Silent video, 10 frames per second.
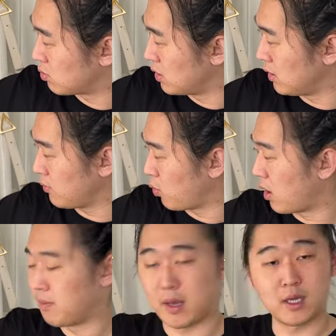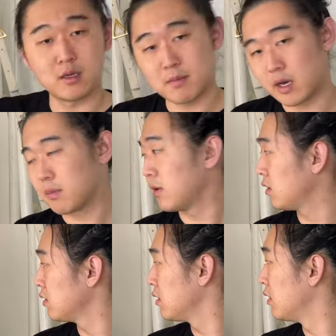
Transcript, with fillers: really well made in my opinion.